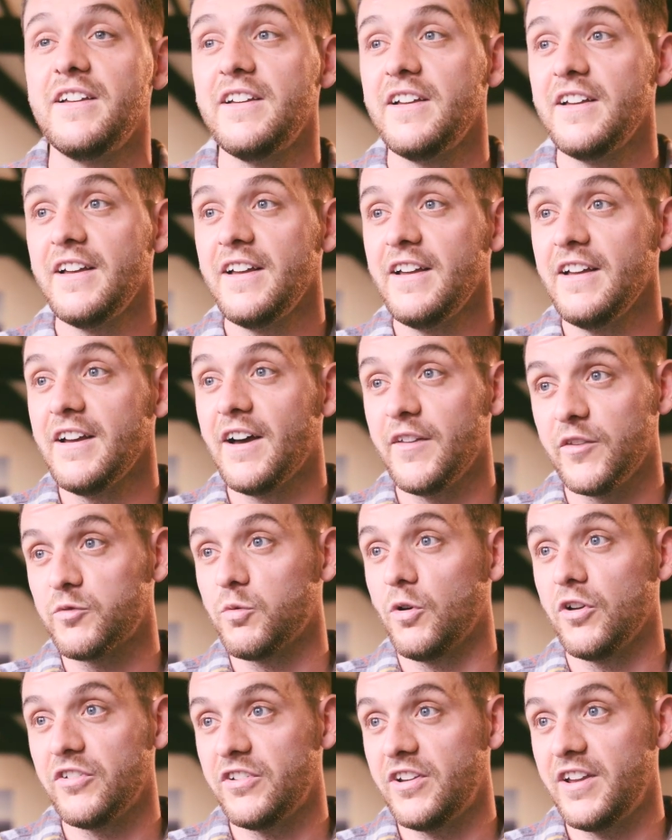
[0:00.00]
And there was
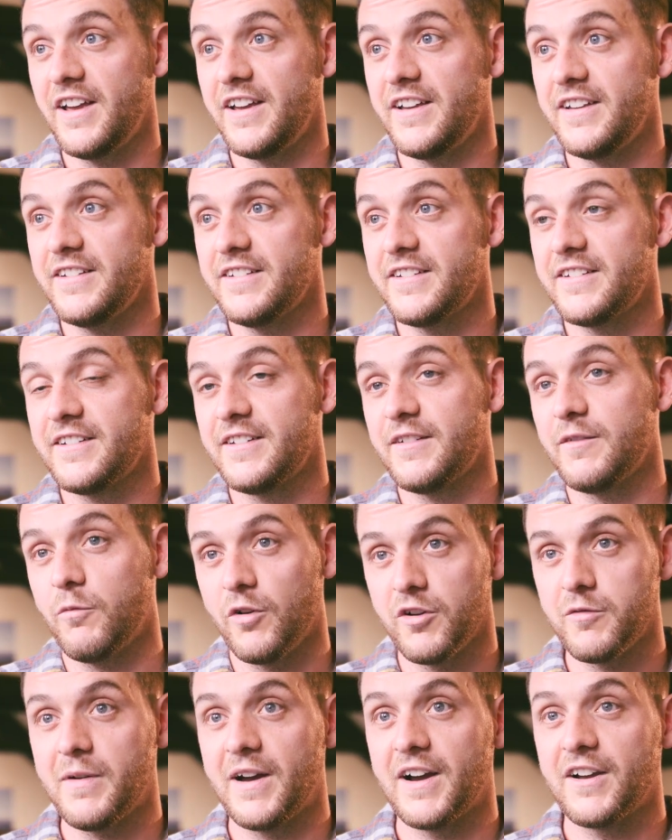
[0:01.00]
one day,
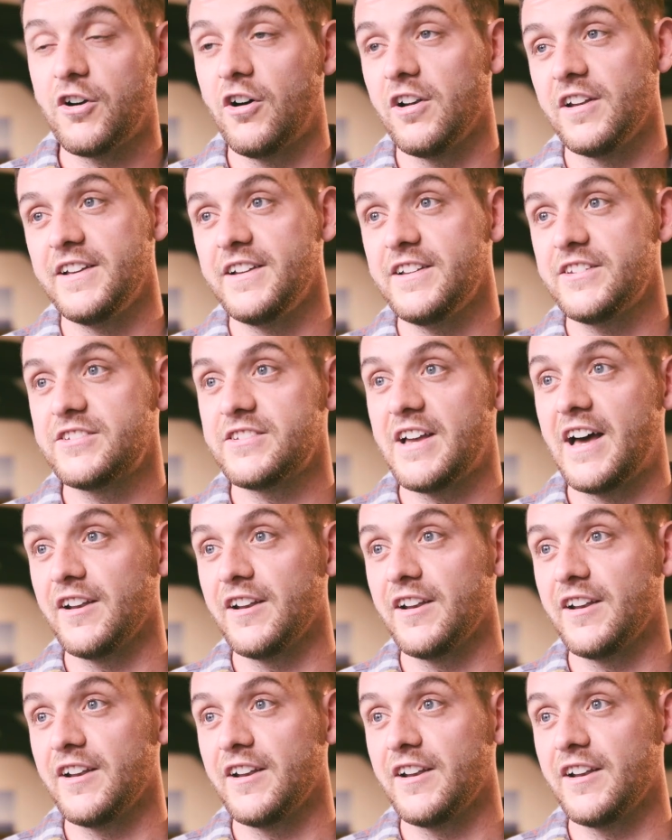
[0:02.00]
one of my colleagues,